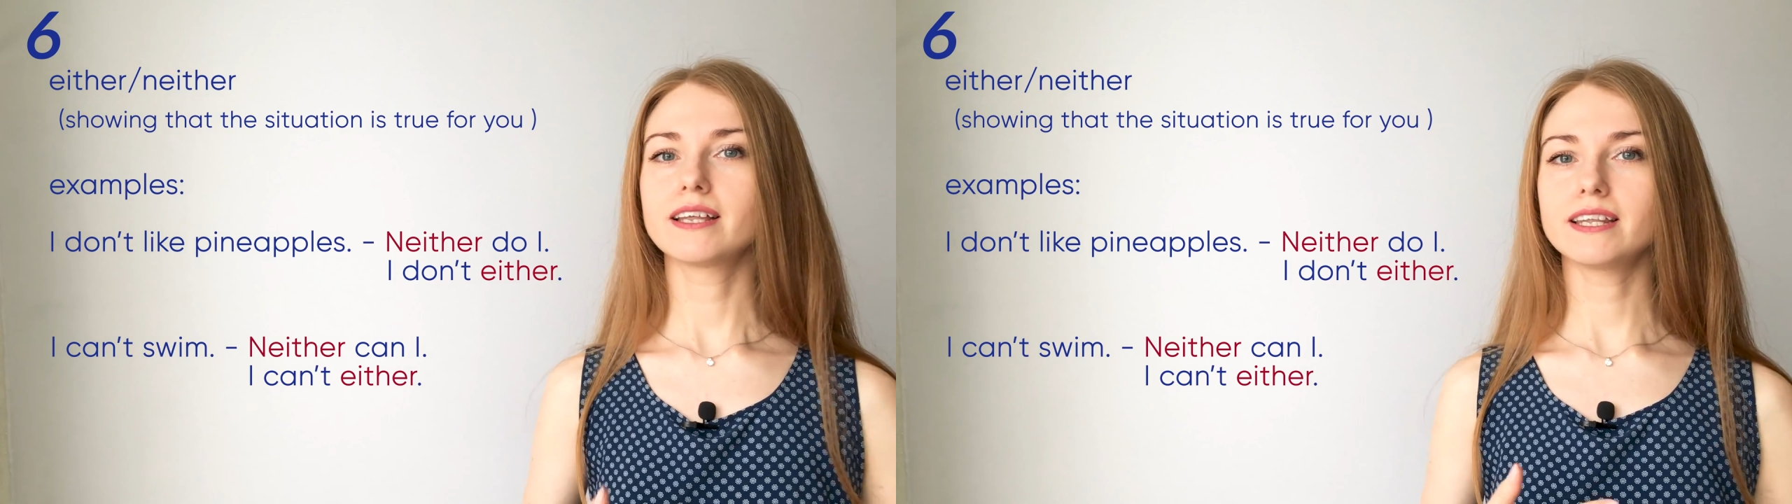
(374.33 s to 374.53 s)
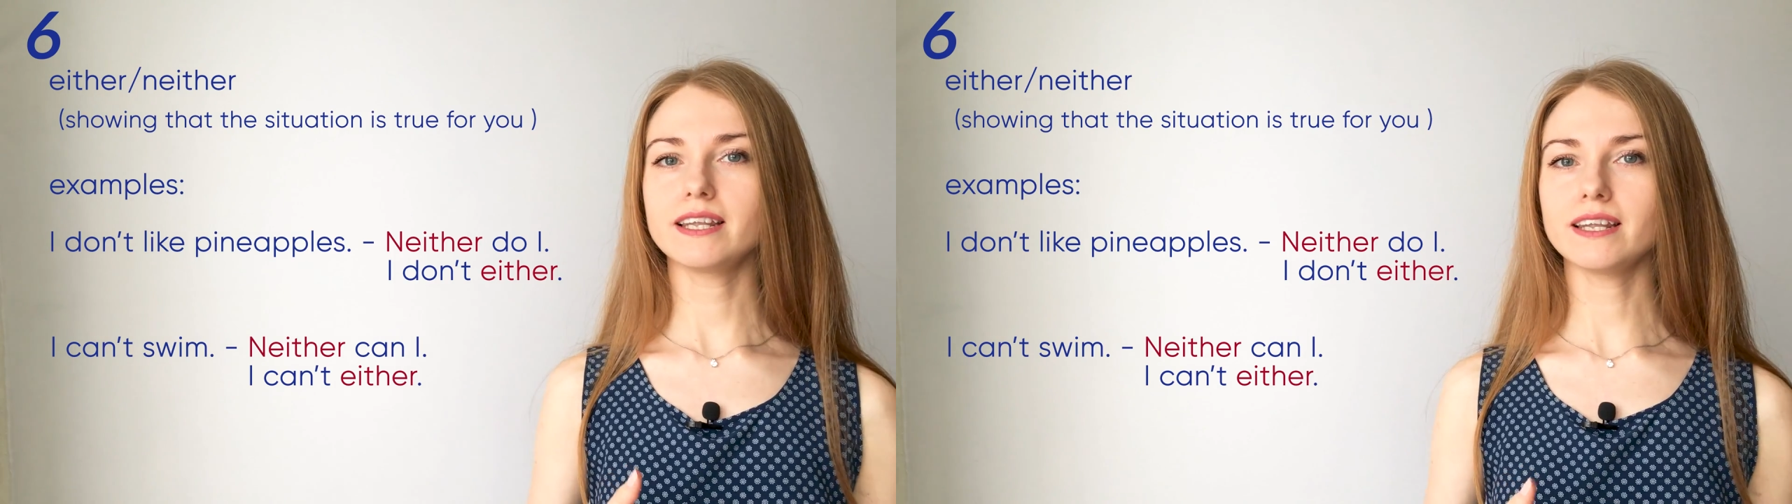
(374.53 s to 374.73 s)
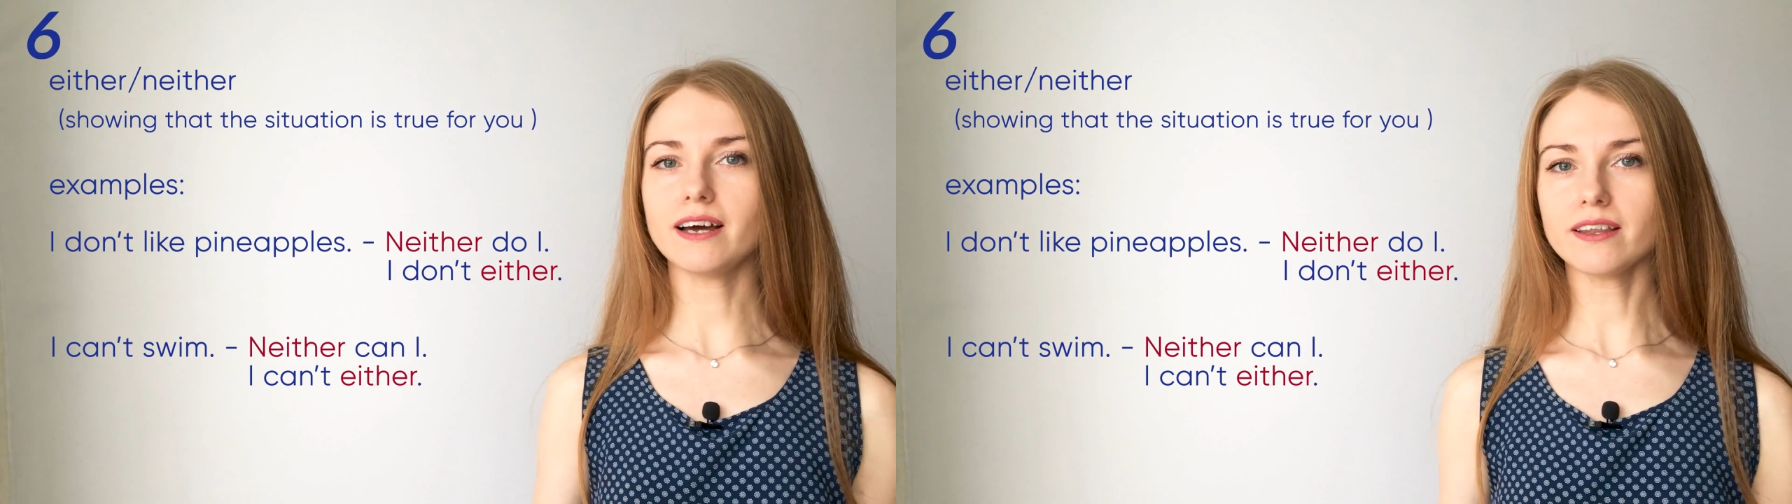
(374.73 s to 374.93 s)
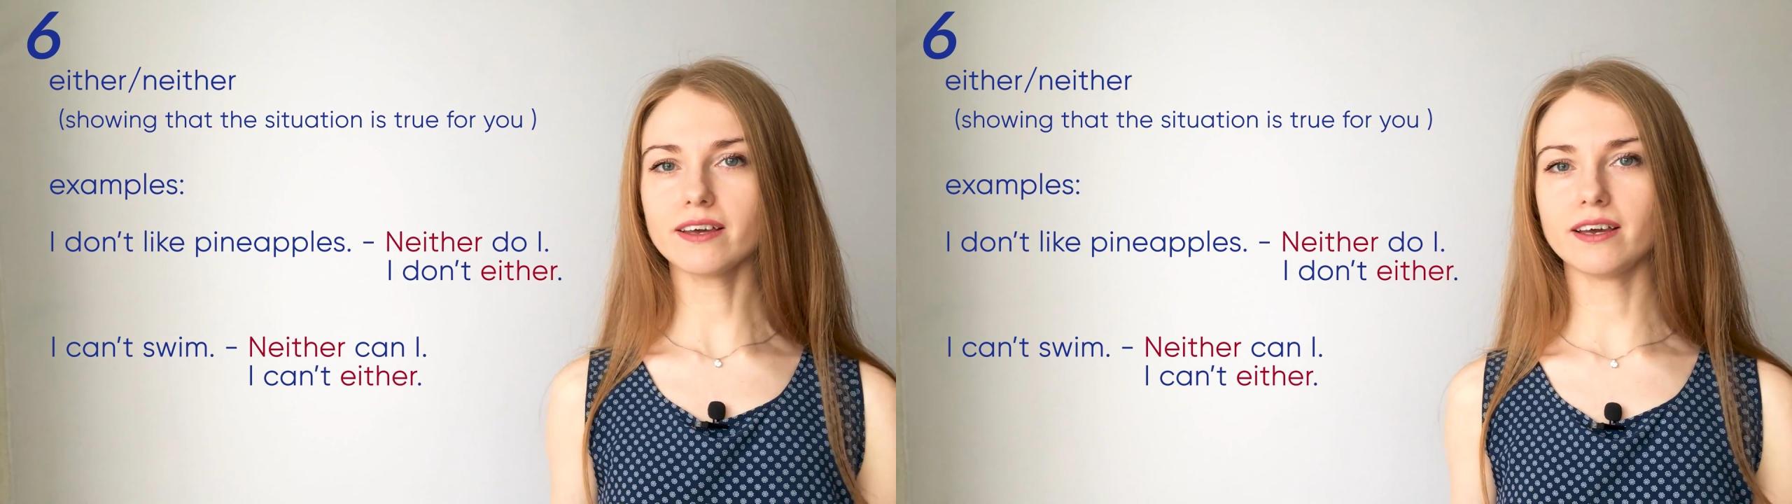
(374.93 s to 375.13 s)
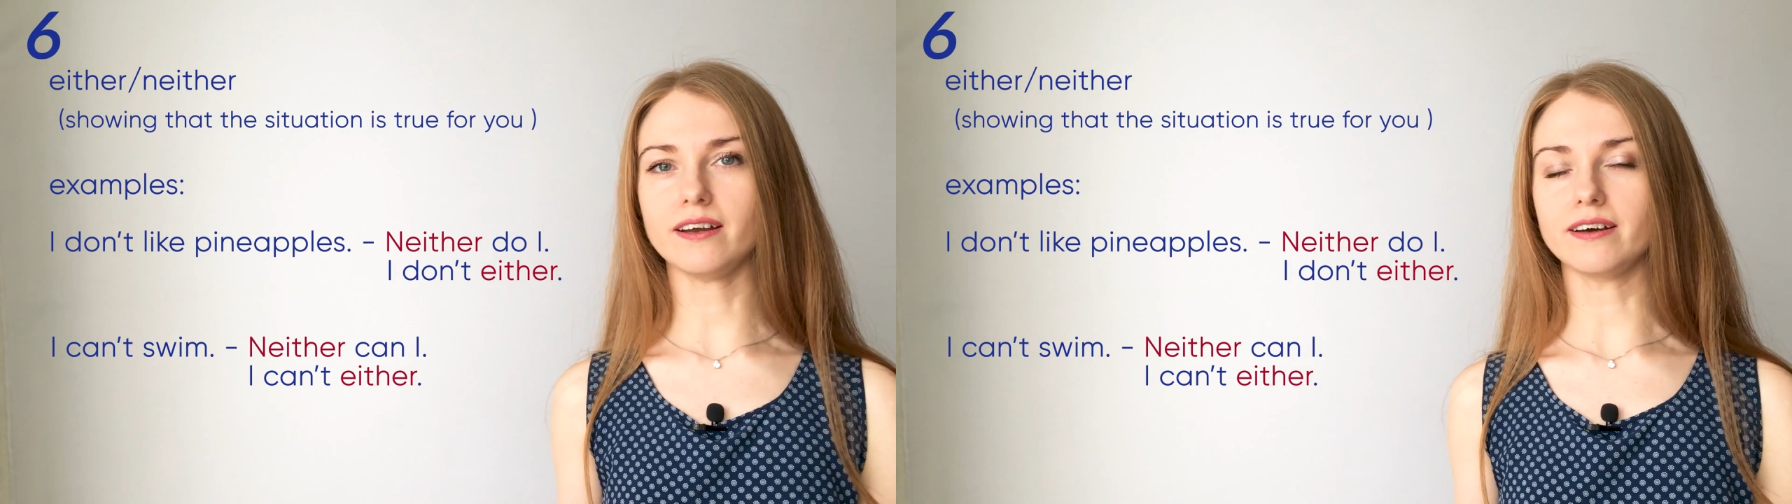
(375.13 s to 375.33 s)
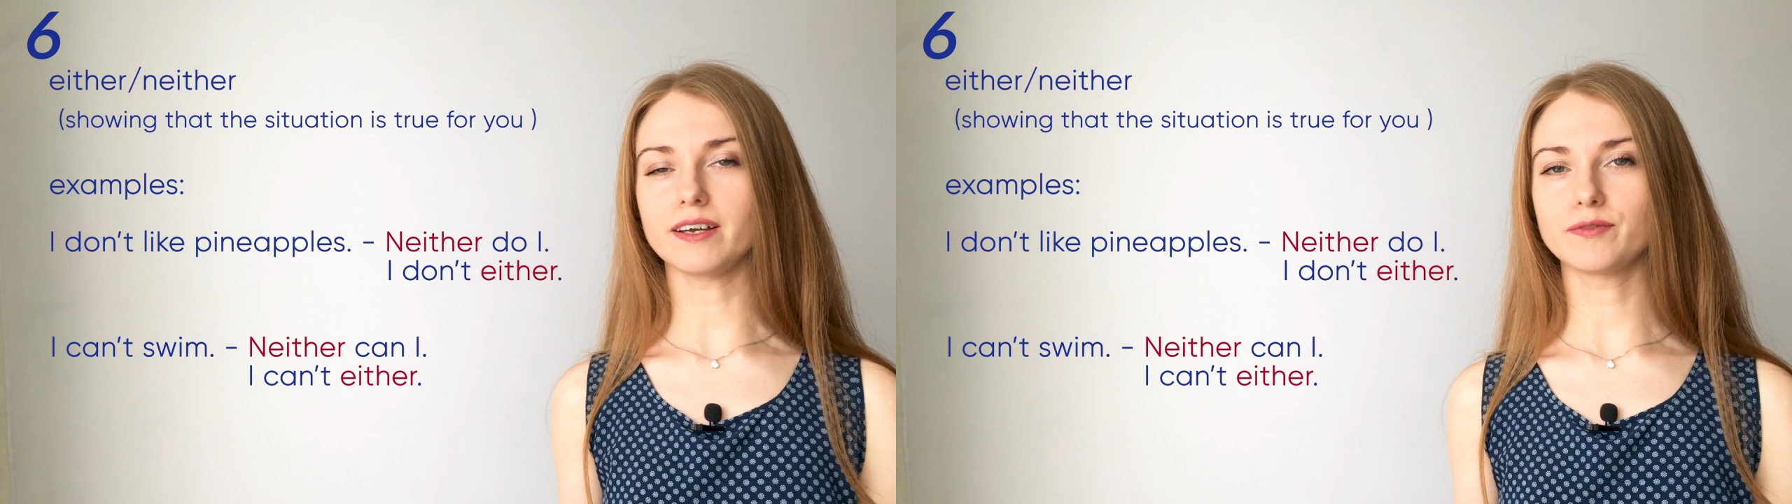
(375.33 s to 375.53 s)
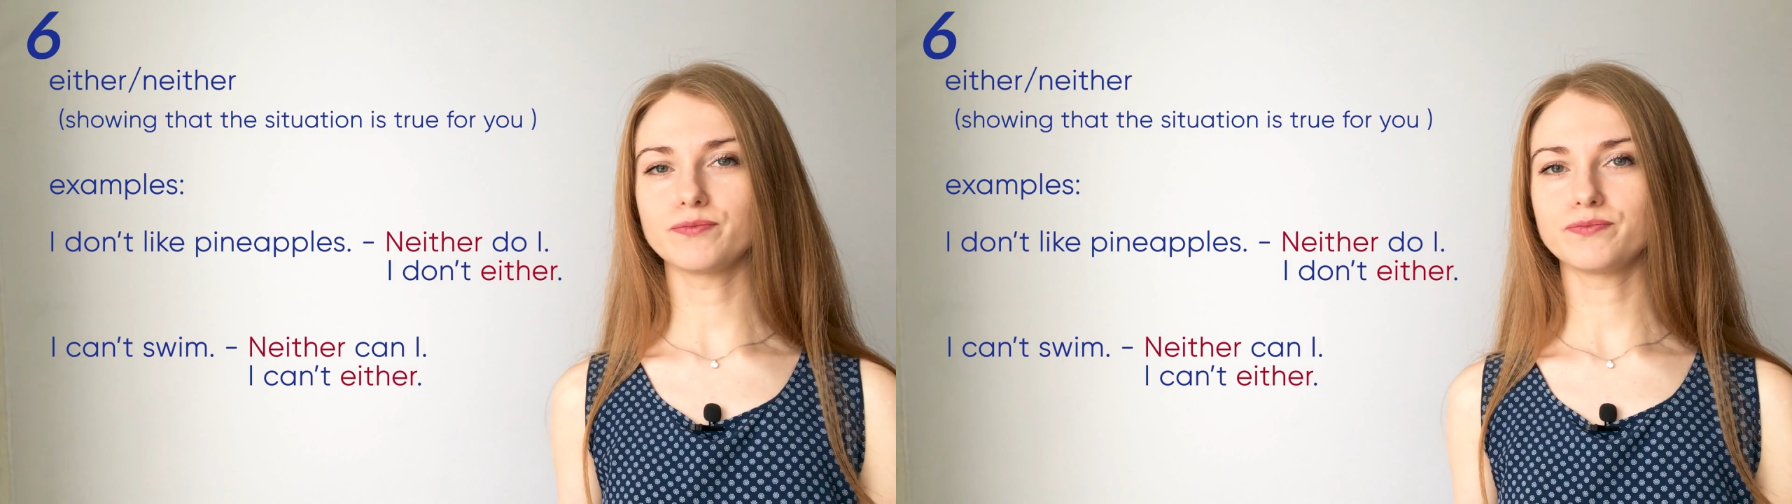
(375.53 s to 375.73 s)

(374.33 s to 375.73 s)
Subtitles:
neither can I.